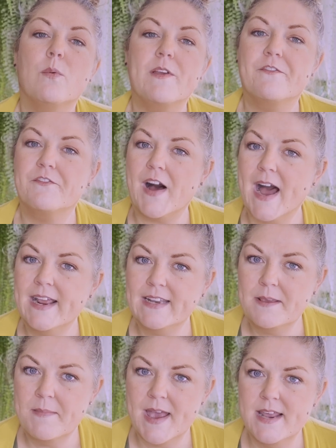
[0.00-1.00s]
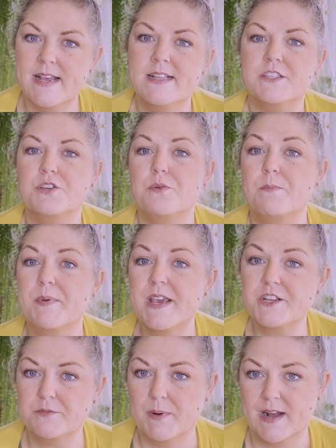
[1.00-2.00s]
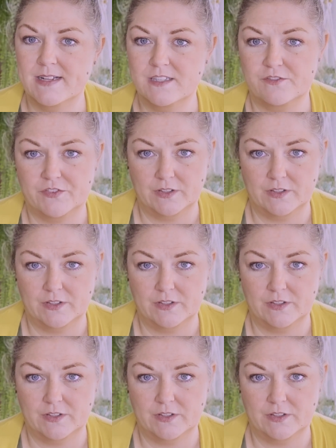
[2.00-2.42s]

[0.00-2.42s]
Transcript: we finally made it to Beach Buns for